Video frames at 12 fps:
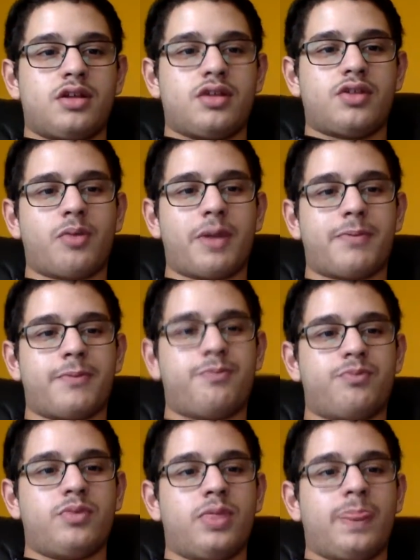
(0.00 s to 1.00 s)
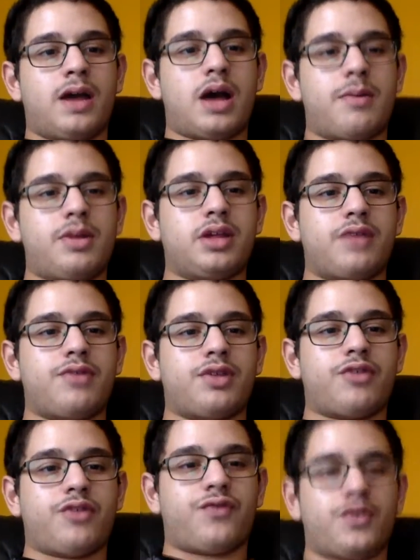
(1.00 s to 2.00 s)
I'm going to give this
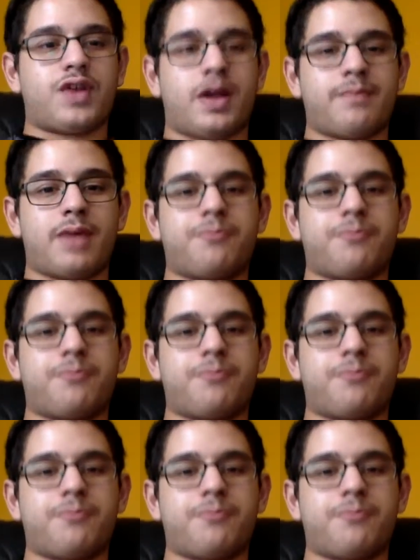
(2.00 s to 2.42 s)
for the first time my